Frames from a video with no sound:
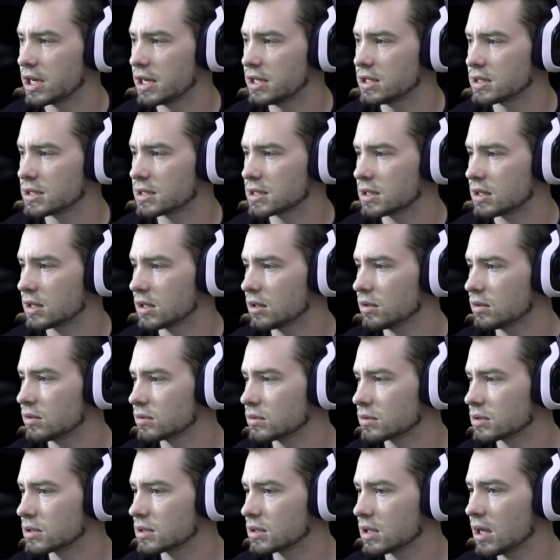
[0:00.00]
change his clothes?
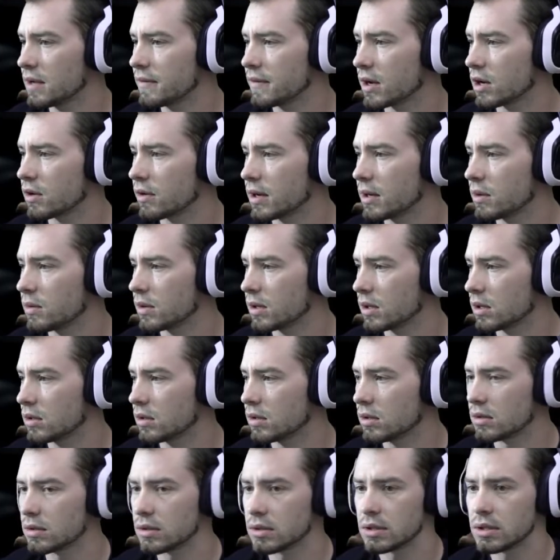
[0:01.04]
I have a green one.
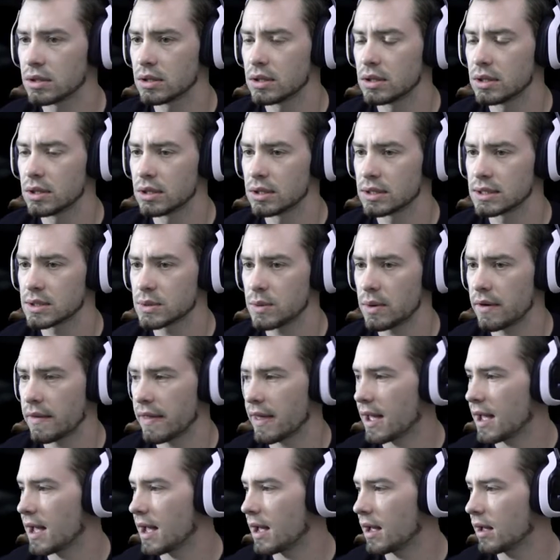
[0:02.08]
Let's wear
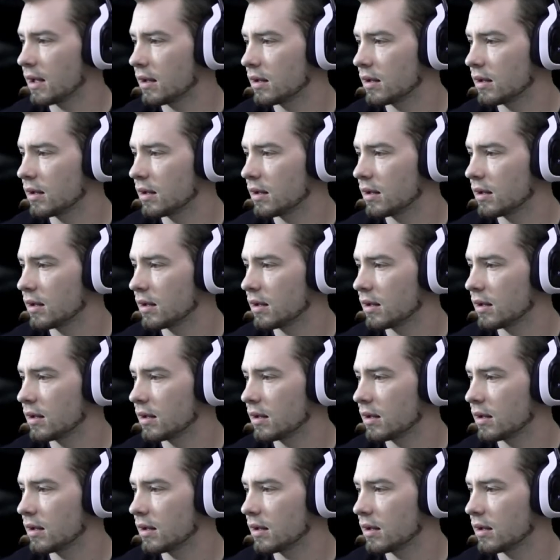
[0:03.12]
that.